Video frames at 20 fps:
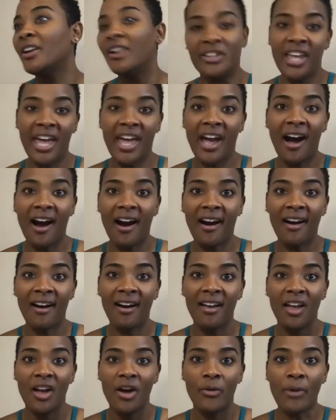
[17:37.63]
They are,
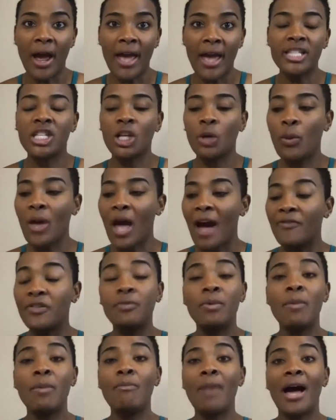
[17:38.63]
right? So we have to
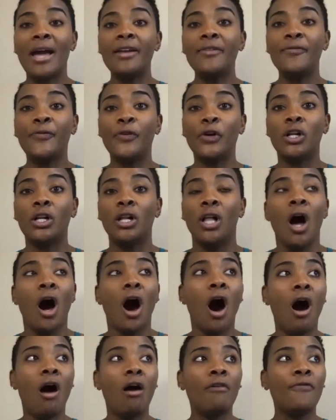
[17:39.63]
be mindful
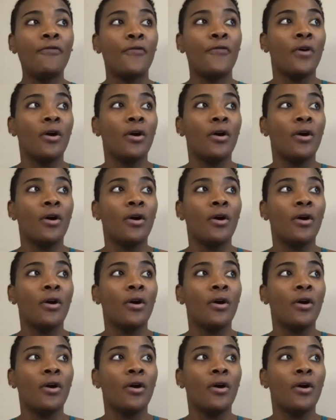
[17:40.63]
of